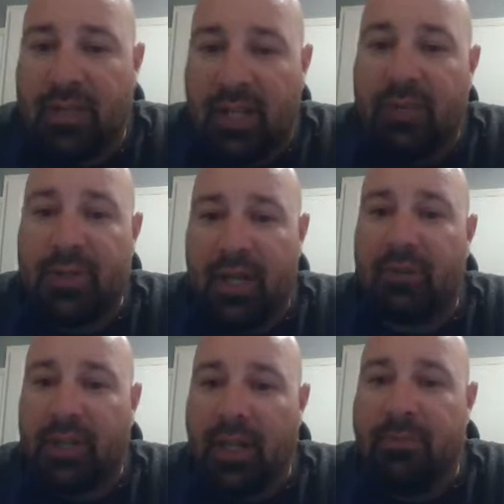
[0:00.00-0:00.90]
that it was able
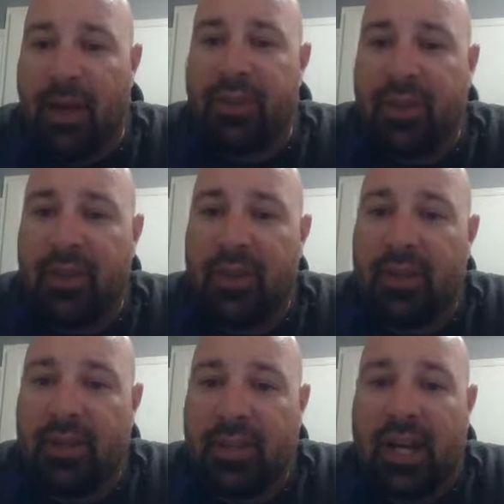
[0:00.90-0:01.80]
to keep
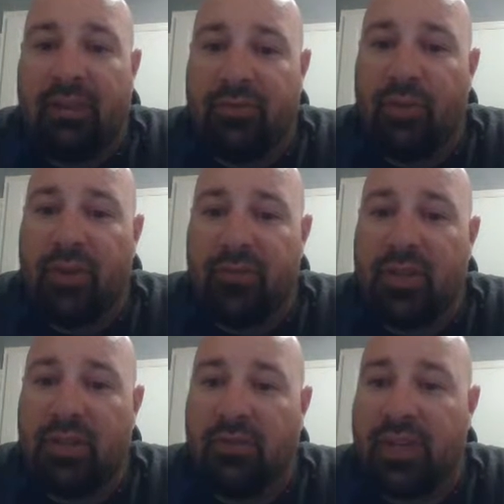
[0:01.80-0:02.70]
outside foreign
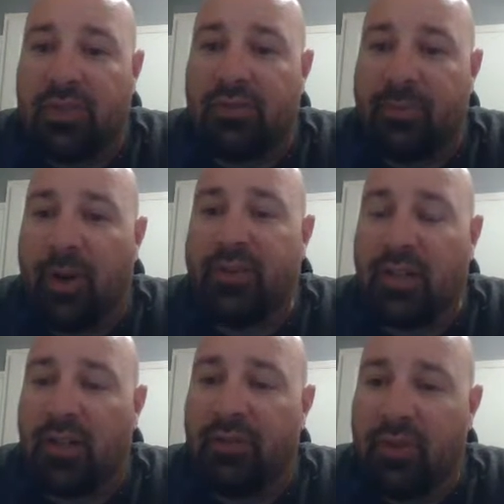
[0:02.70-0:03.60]
fishing vessels from
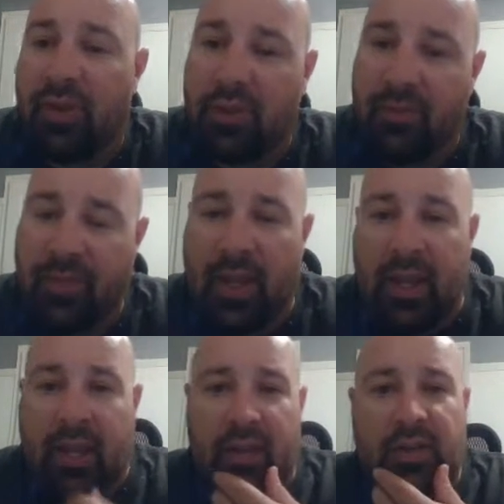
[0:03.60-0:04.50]
harvesting our fish.
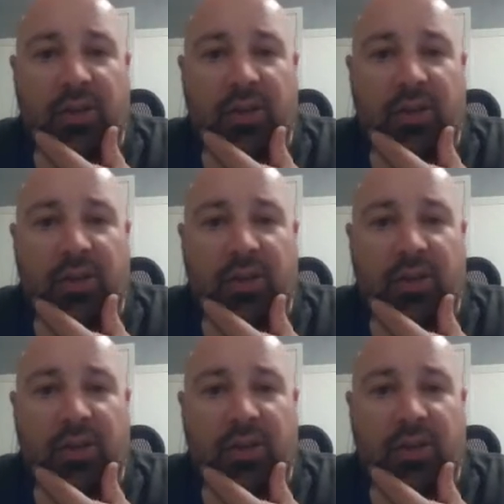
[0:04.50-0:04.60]
You